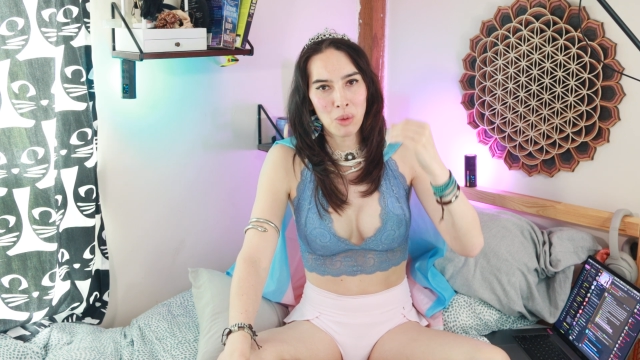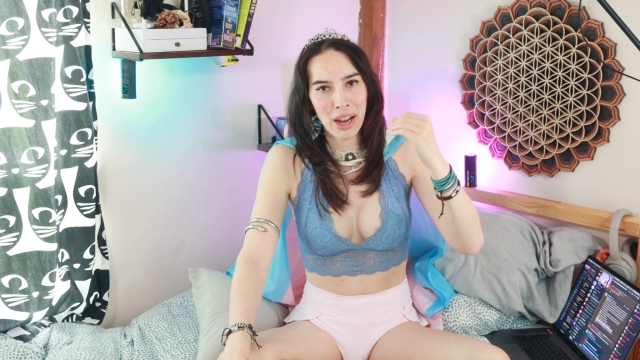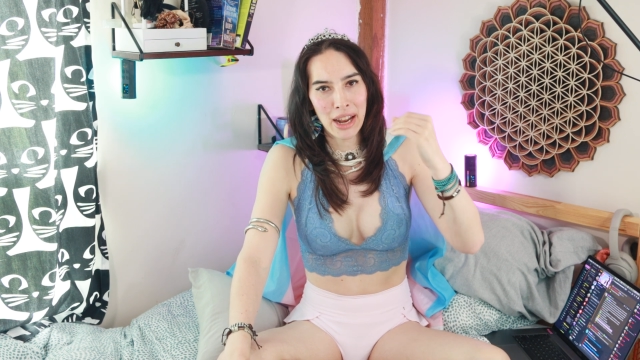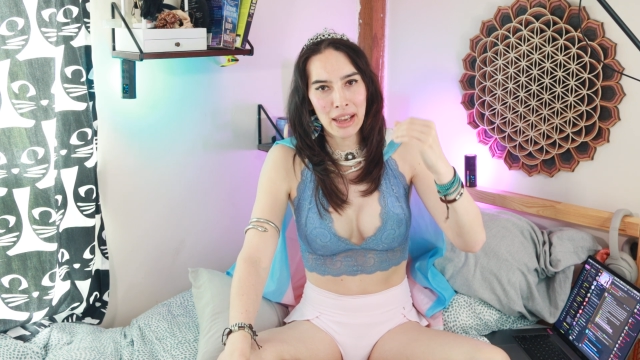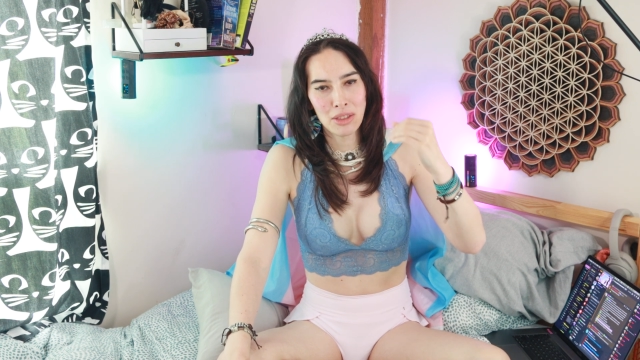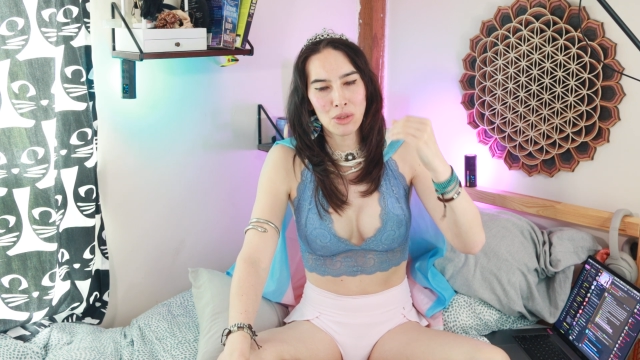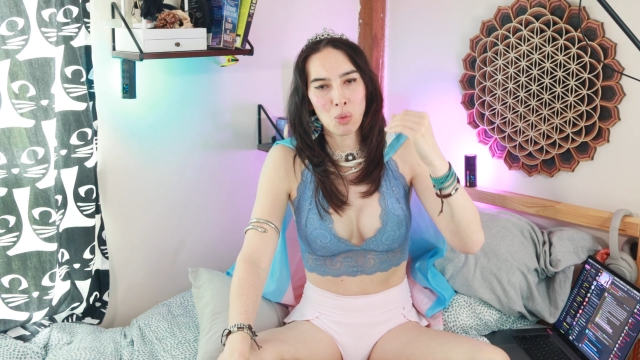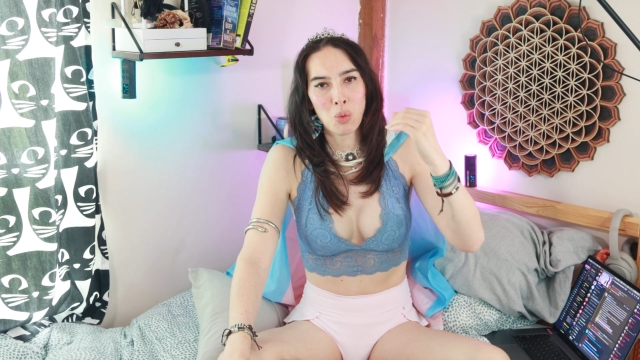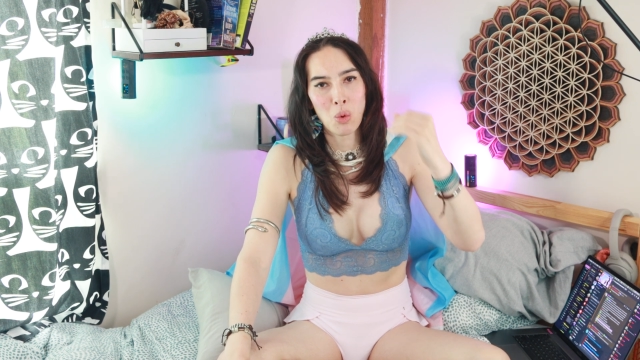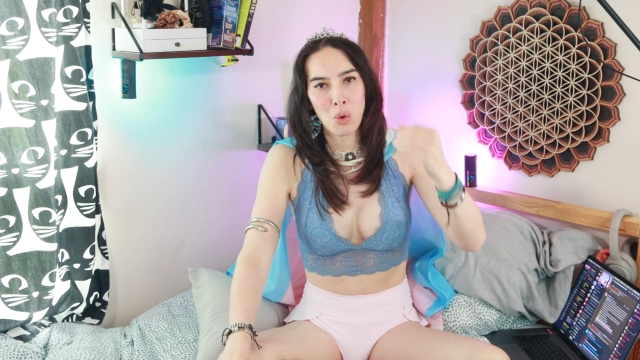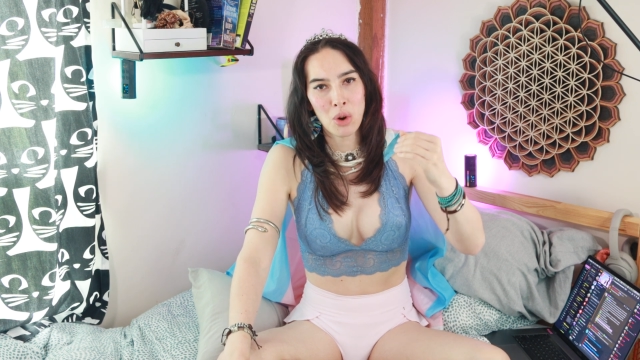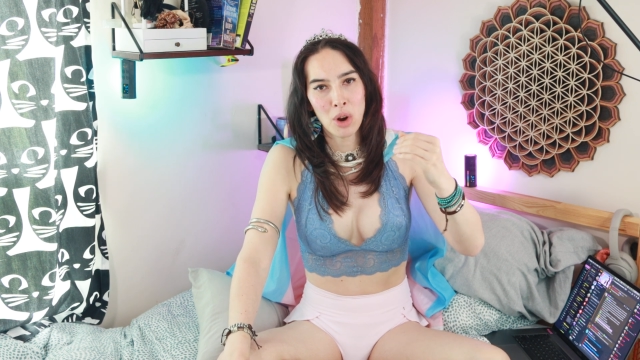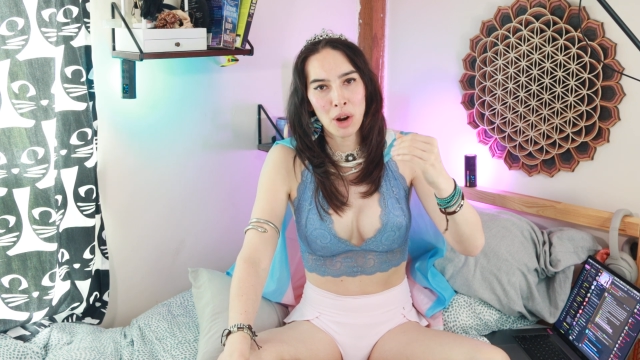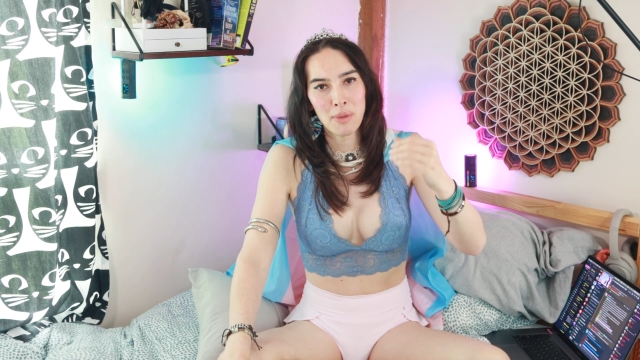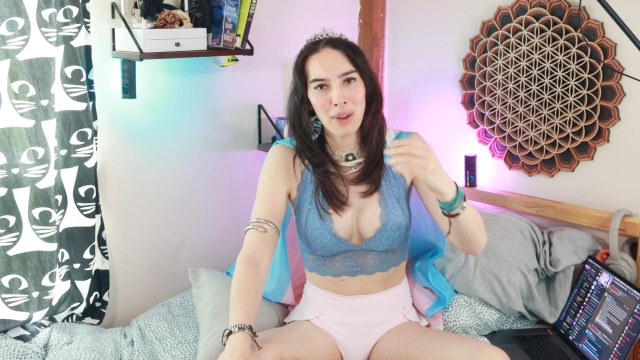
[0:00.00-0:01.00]
winning the
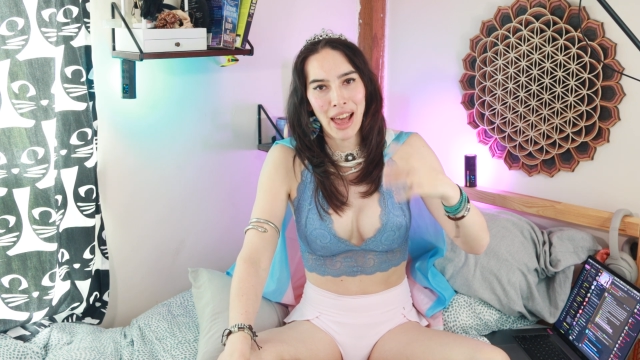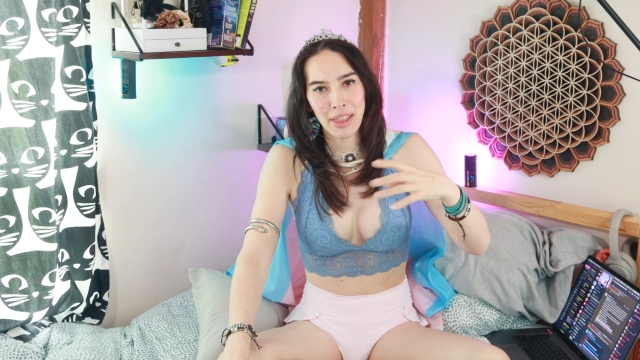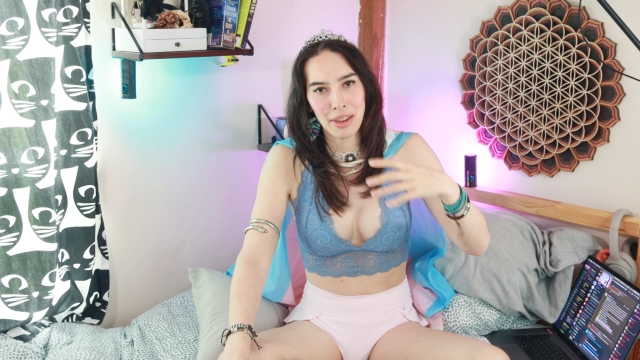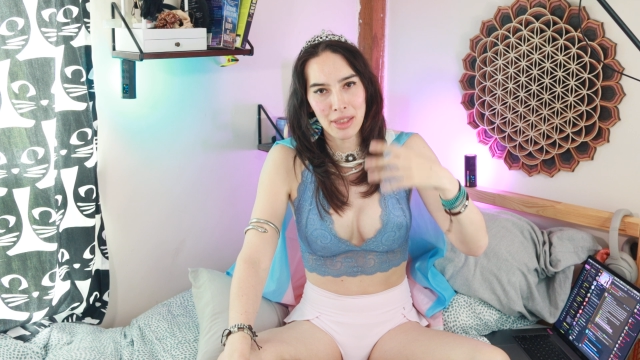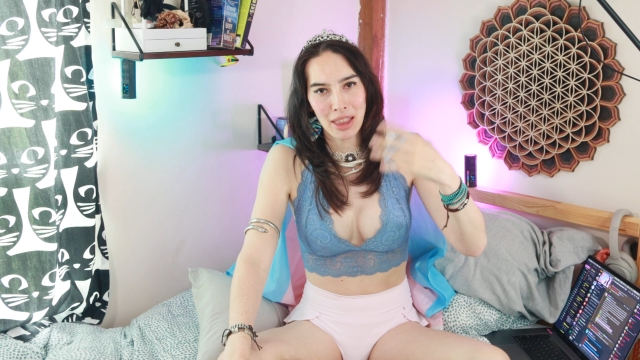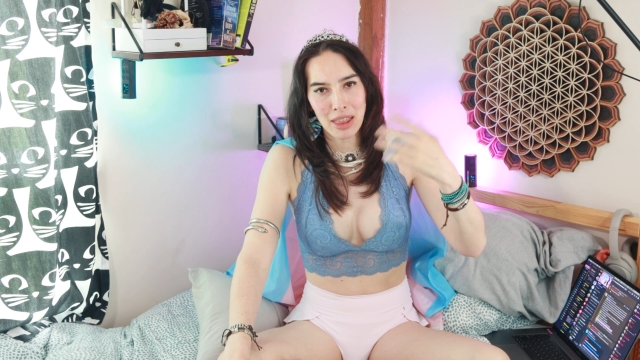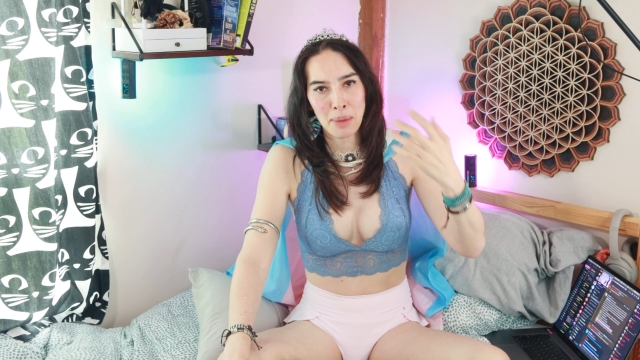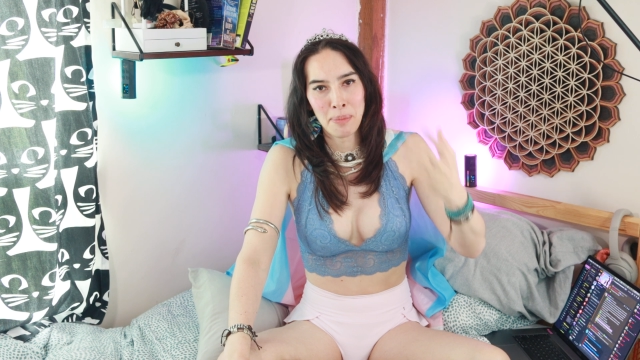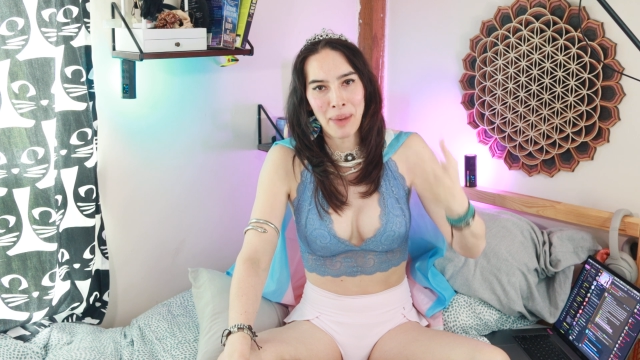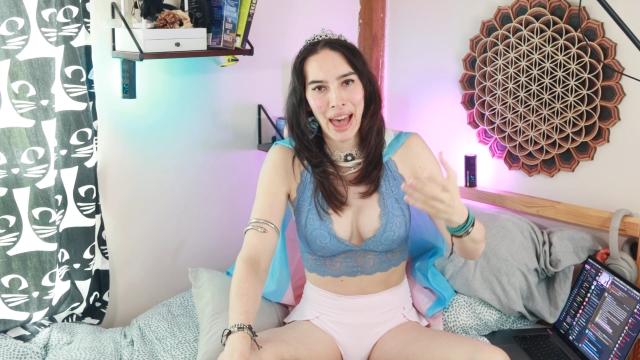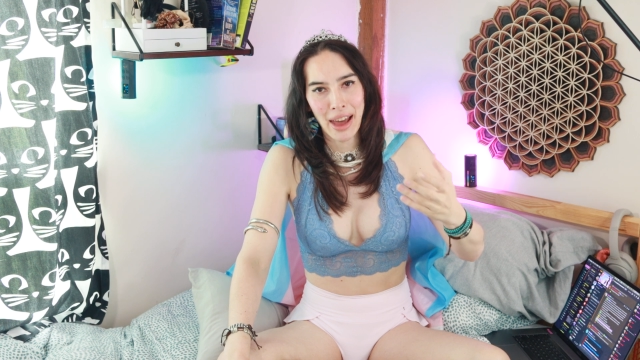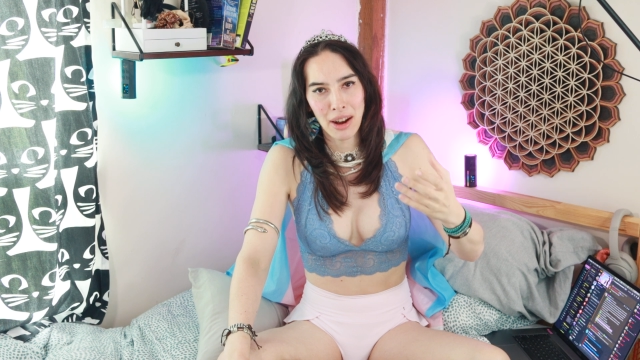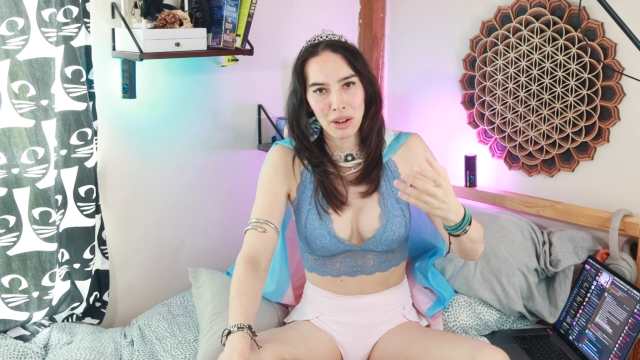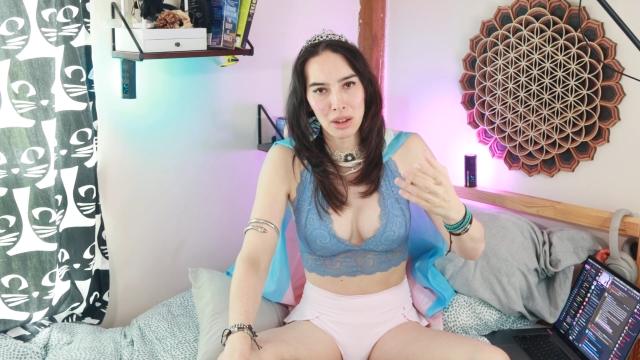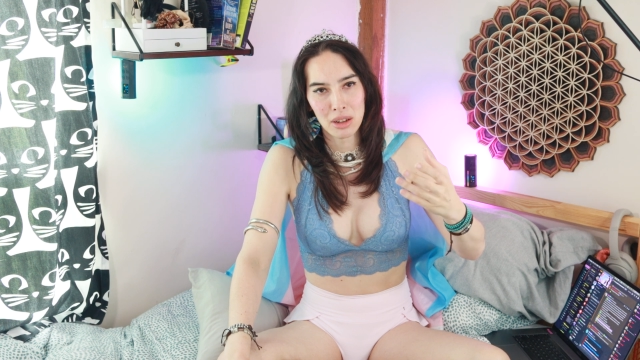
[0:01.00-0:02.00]
war rather than the
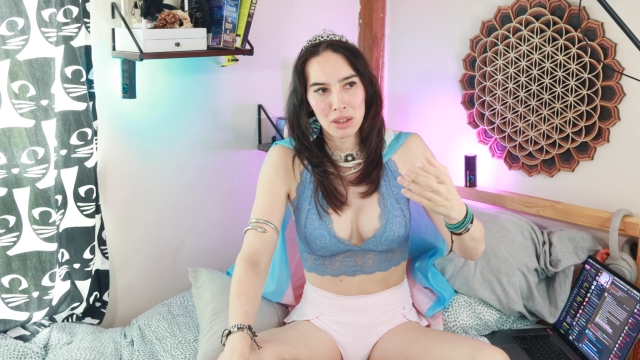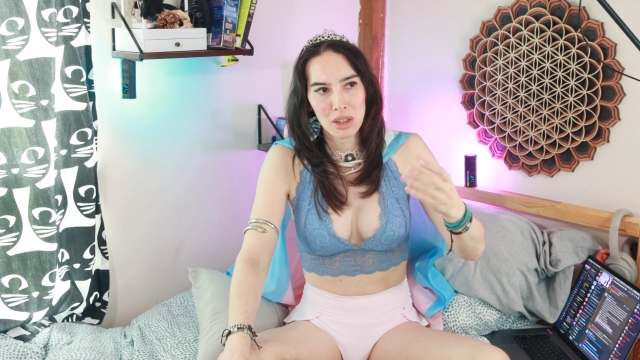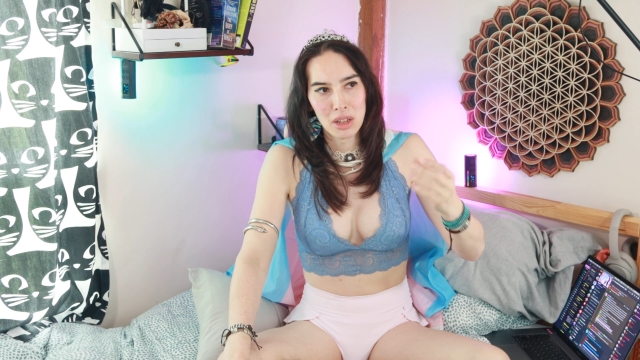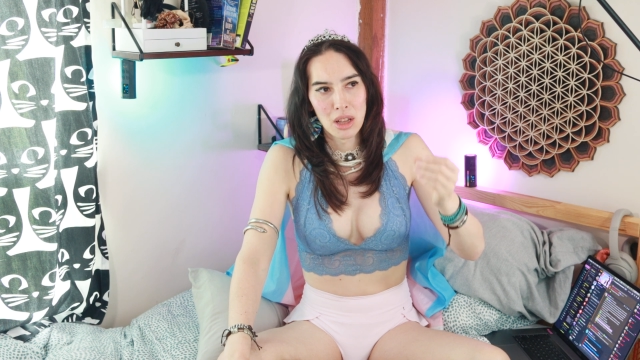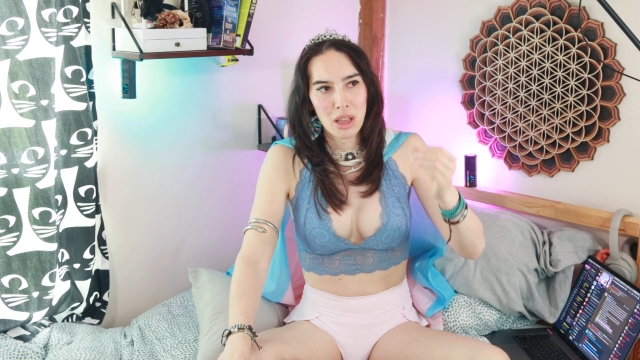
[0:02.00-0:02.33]
battle.